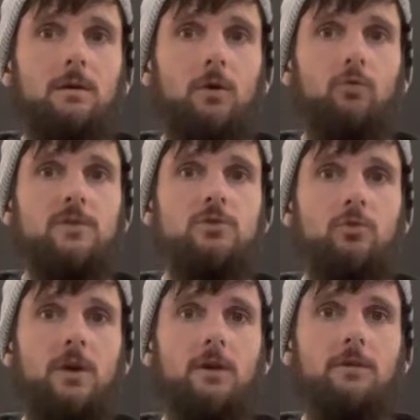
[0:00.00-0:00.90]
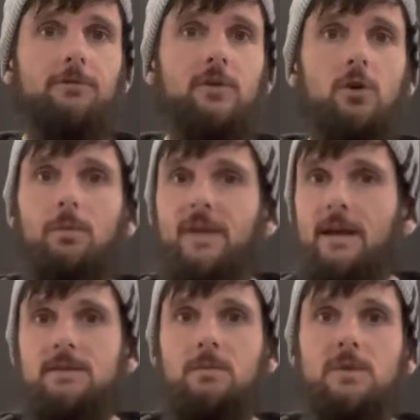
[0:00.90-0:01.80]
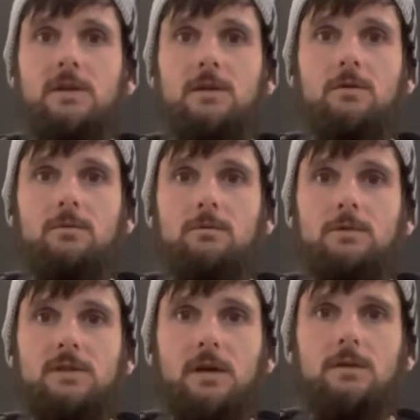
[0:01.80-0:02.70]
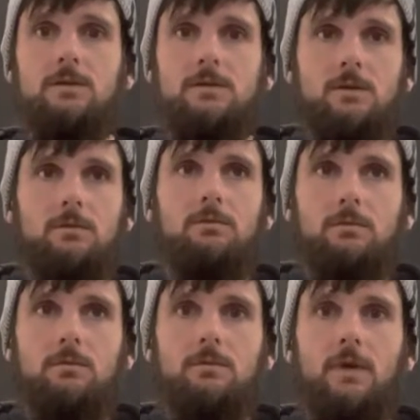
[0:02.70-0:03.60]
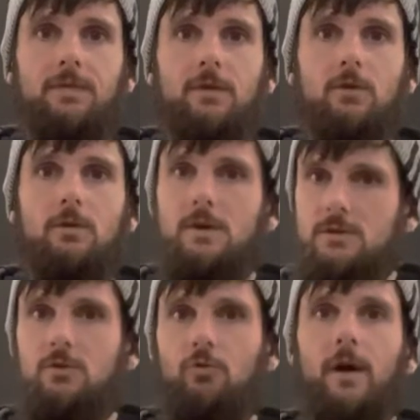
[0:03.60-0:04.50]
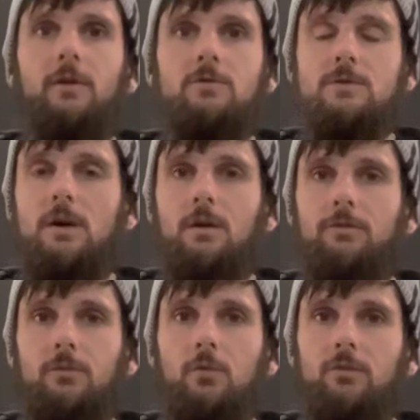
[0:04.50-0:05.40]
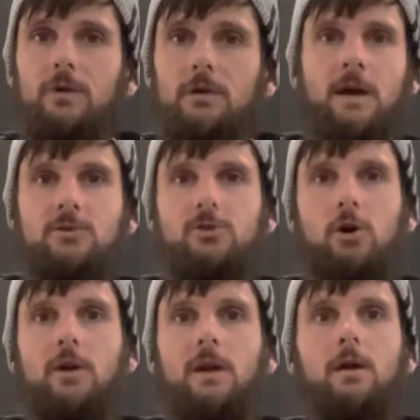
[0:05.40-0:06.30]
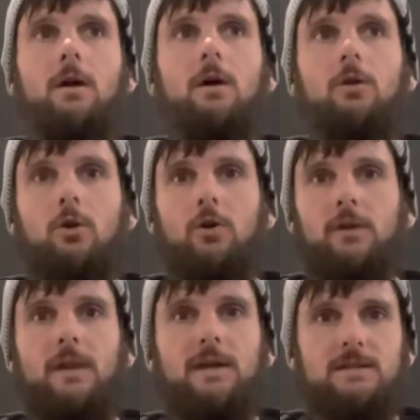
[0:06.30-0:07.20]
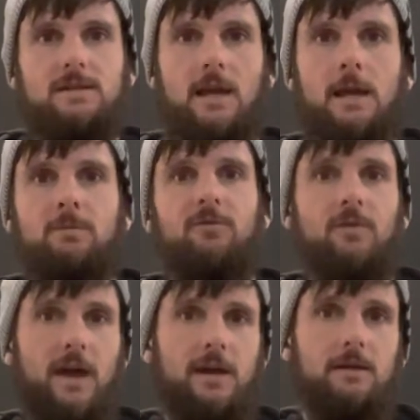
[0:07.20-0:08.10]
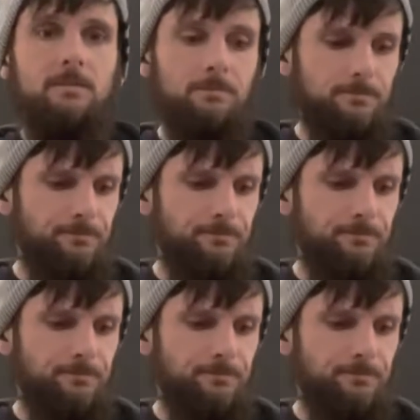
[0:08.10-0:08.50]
original cut of the film. That to me says that there is a director's cut of the movie. Kind of talking along in that same vein,